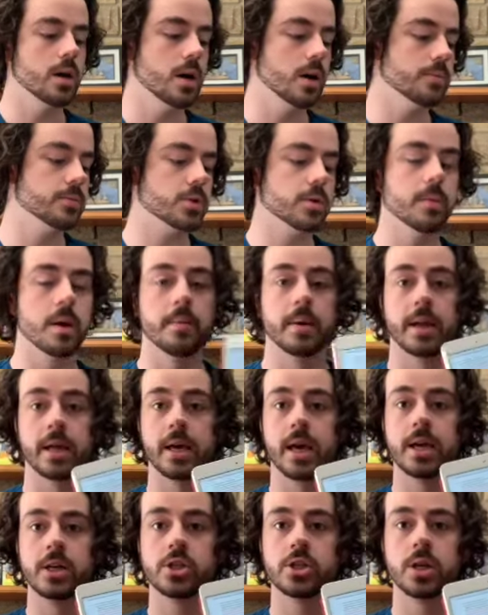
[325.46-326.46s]
So my
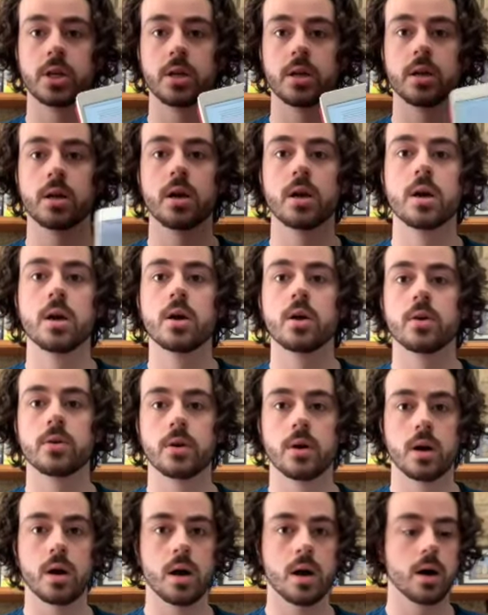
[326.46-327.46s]
medication
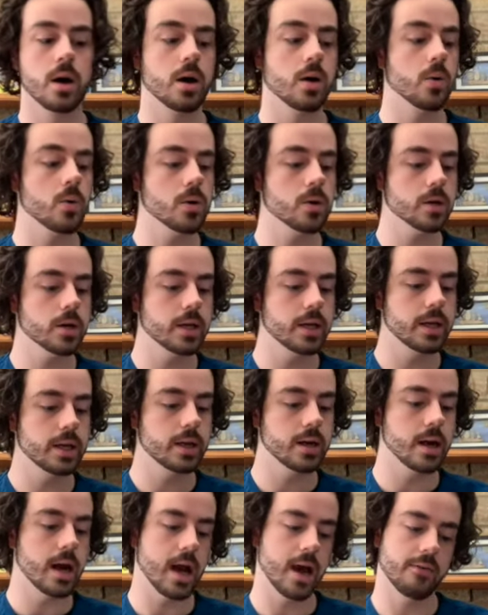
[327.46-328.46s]
order
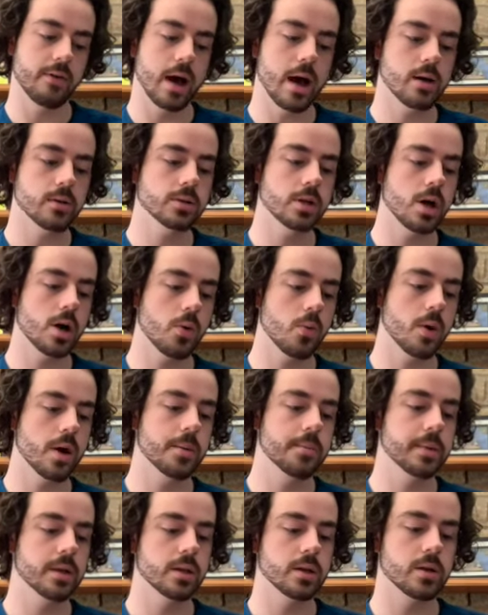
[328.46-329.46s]
here, I have Haldol
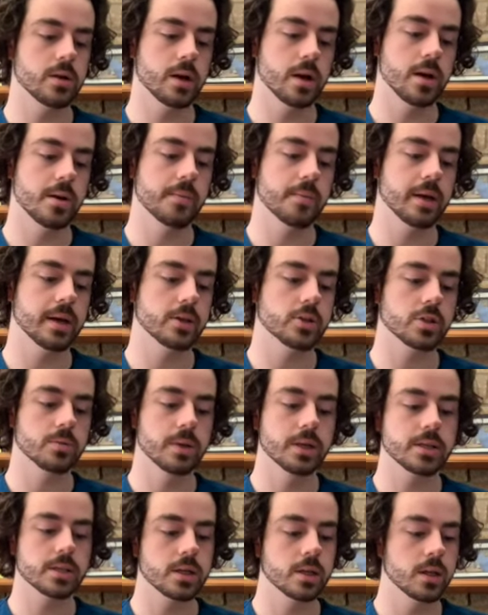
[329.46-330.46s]
1 milligram
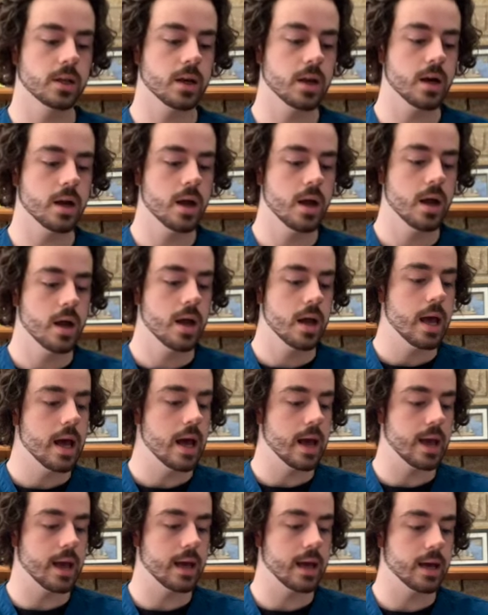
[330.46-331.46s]
intramuscular,
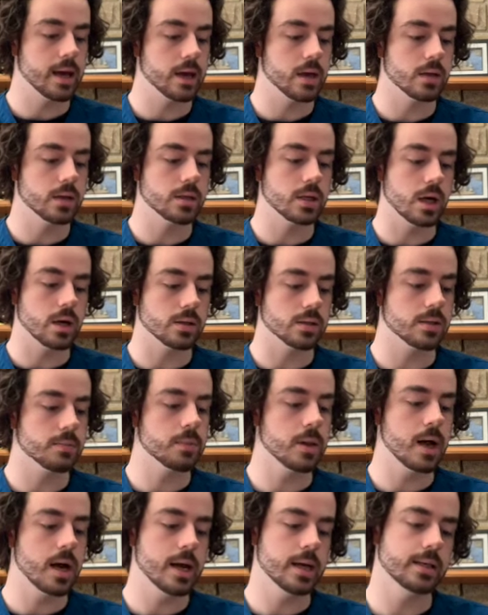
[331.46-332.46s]
and our
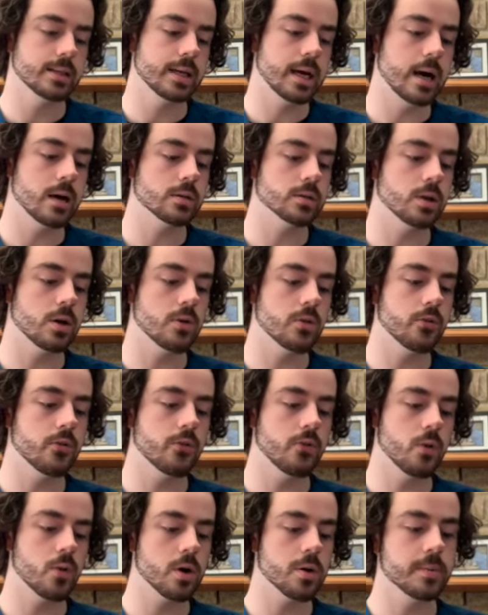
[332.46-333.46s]
supply is Haldol
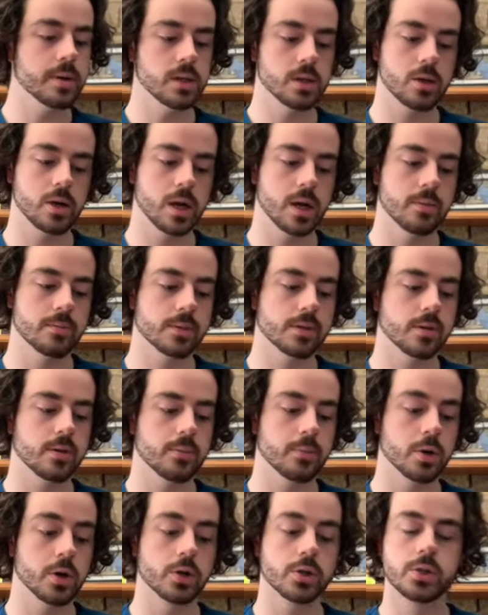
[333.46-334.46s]
4 milligrams
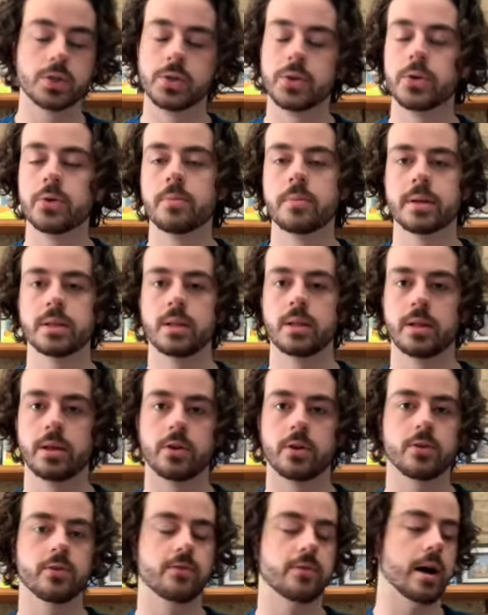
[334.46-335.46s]
per 2
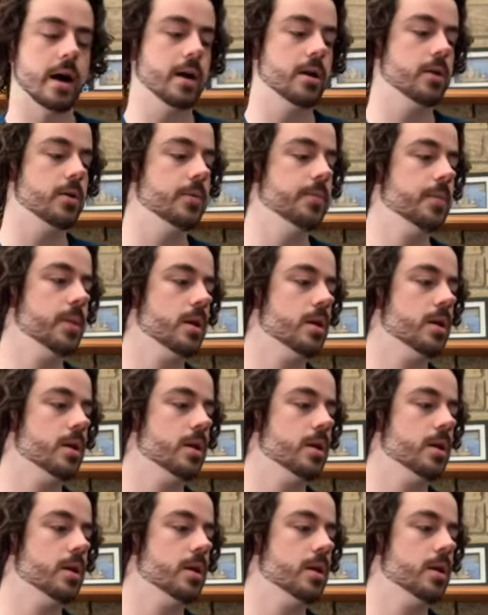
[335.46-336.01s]
milliliter vial.